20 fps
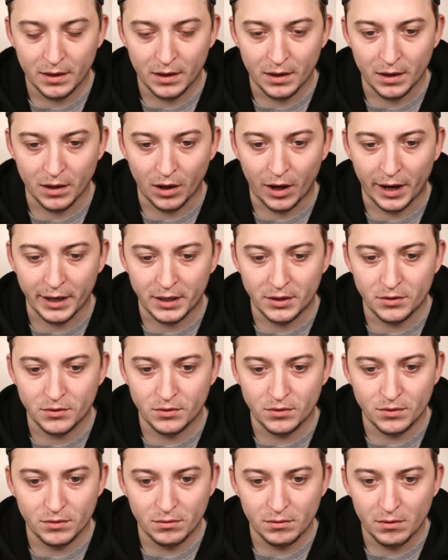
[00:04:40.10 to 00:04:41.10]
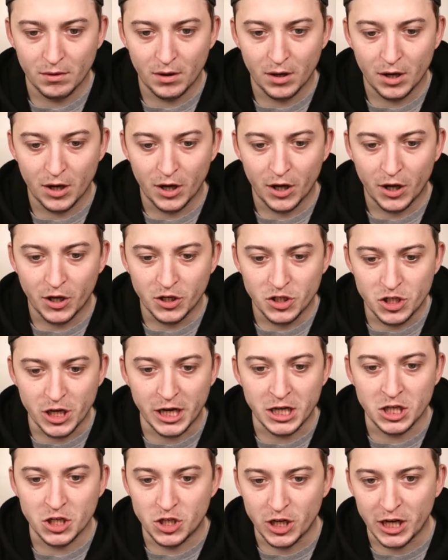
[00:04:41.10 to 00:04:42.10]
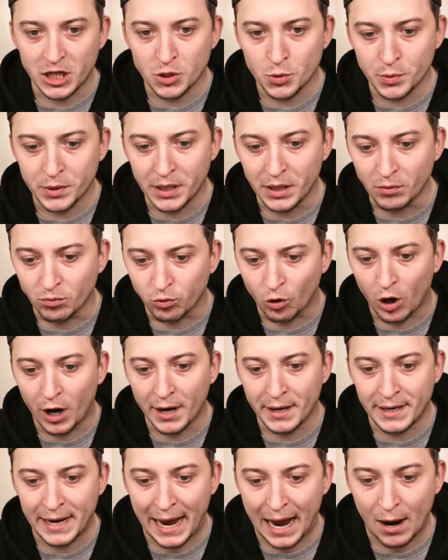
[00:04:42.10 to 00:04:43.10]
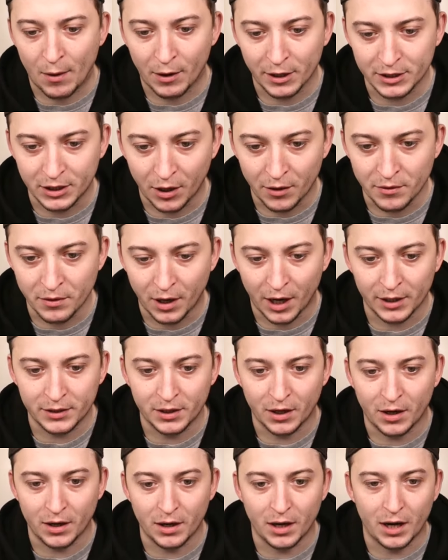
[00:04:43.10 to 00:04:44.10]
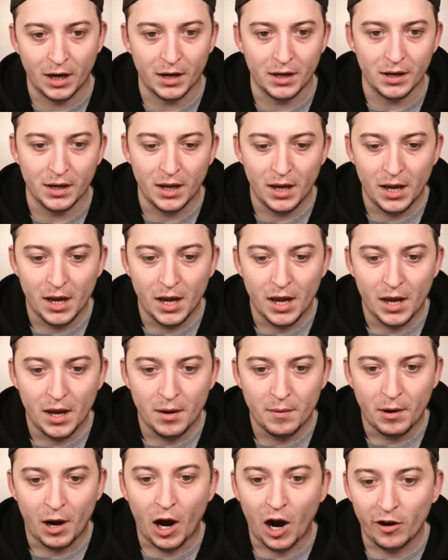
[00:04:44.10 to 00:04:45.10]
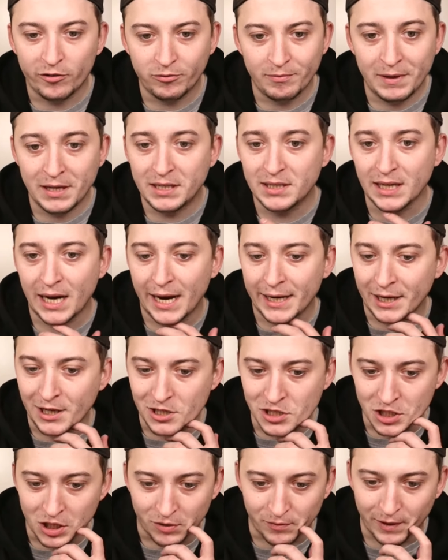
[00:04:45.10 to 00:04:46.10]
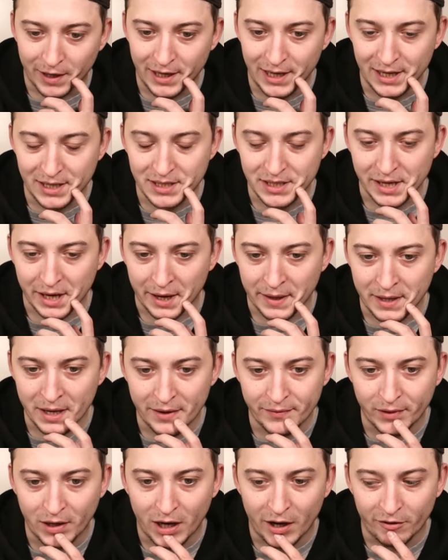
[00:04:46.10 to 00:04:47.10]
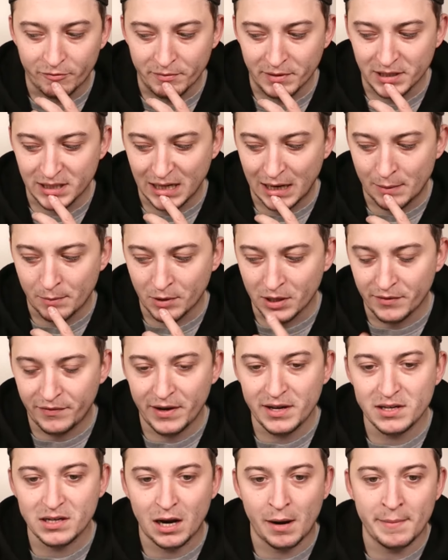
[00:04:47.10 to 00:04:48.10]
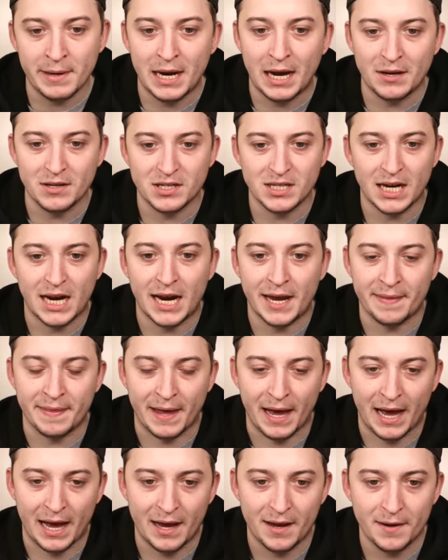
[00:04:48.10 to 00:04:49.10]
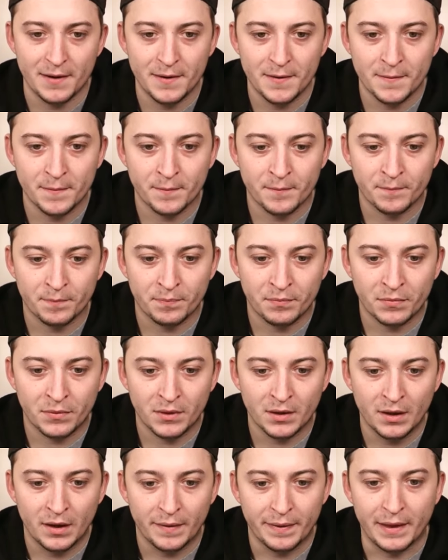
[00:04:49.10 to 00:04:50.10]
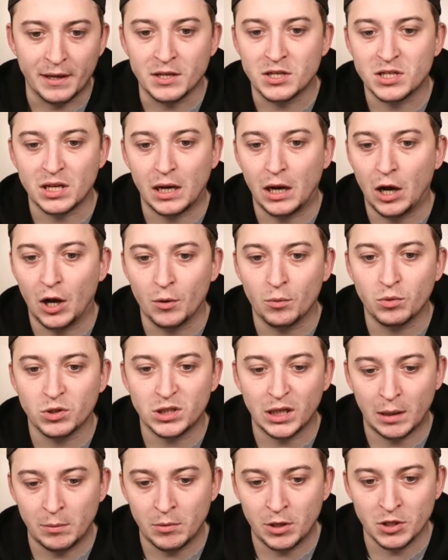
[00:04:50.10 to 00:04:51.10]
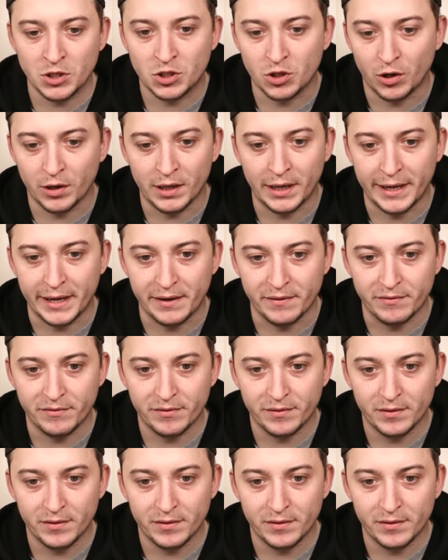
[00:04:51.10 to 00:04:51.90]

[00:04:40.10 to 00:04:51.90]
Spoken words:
like, genuinely right now, half of me saying it's not realistic, and the other half of me saying, well, if he's coming out saying that, then someone's got to leave.